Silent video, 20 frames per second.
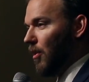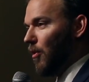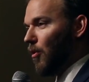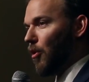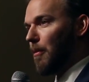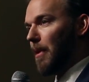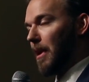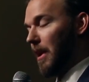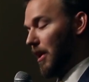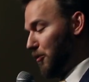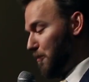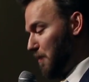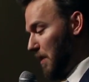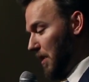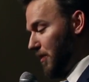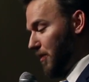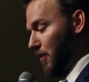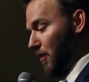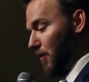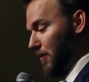What about
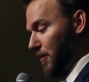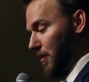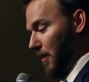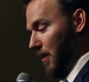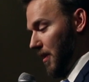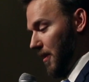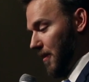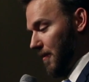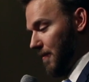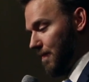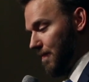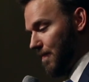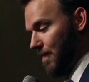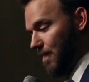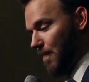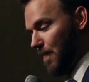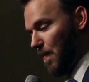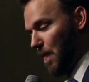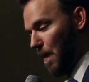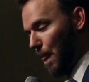SB 13?
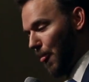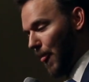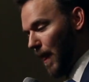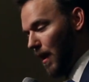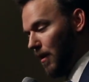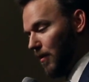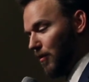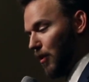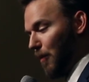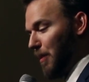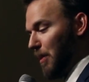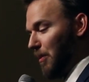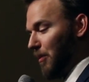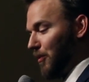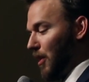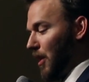Some people